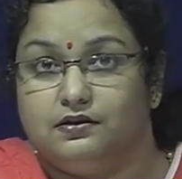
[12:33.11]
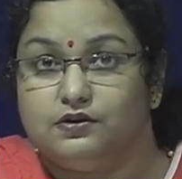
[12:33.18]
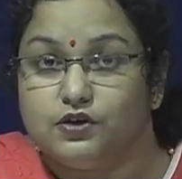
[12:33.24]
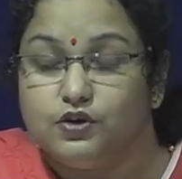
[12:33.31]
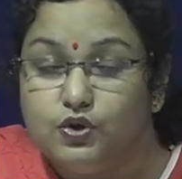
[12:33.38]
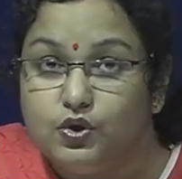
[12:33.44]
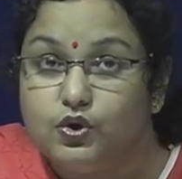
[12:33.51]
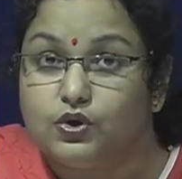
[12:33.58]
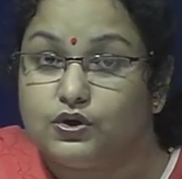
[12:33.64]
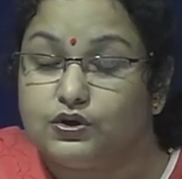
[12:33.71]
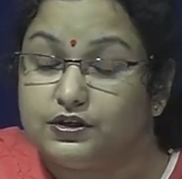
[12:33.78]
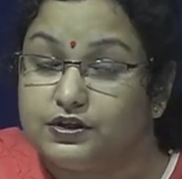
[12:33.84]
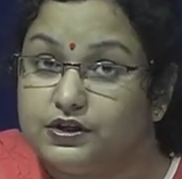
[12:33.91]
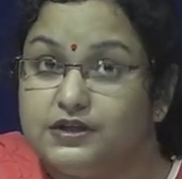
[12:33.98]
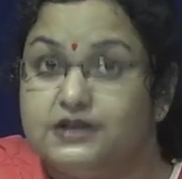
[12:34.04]
look
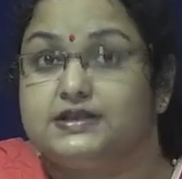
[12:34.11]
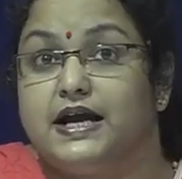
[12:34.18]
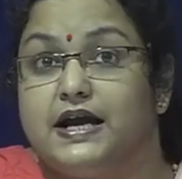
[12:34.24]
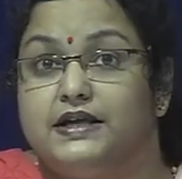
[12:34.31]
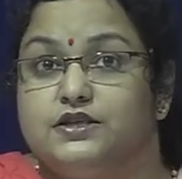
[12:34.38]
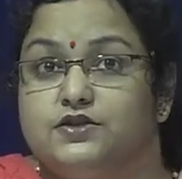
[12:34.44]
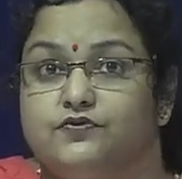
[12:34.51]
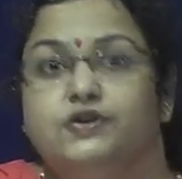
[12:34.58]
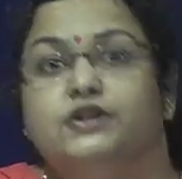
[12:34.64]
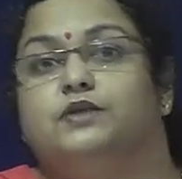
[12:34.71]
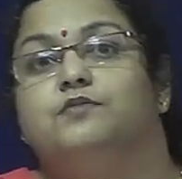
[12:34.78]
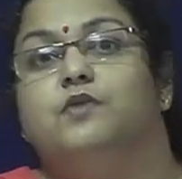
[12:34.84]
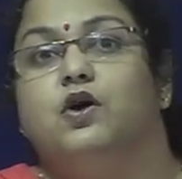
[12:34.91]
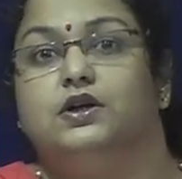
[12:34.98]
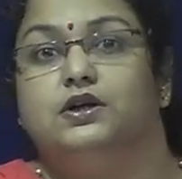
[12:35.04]
designs with
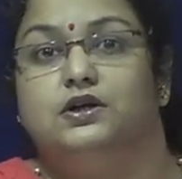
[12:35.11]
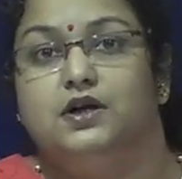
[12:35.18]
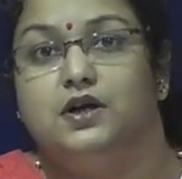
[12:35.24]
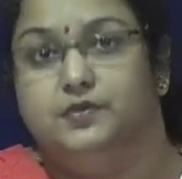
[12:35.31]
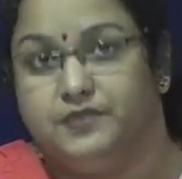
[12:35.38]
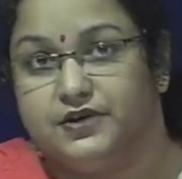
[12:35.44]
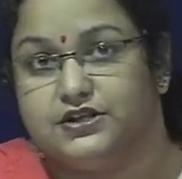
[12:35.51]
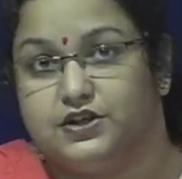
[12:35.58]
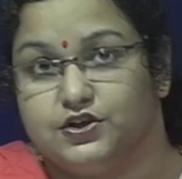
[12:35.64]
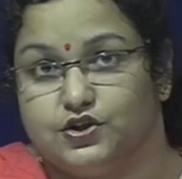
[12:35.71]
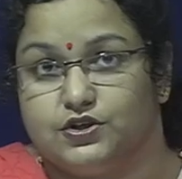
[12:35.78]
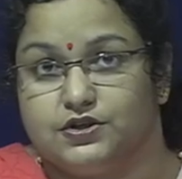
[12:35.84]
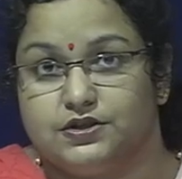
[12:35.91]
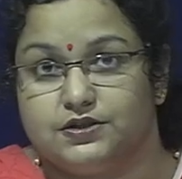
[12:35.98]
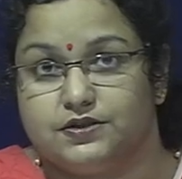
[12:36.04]
modern
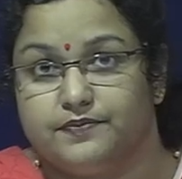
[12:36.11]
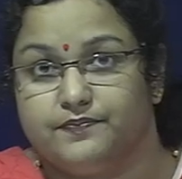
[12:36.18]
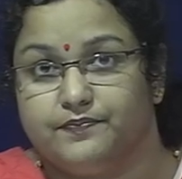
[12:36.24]
precisions.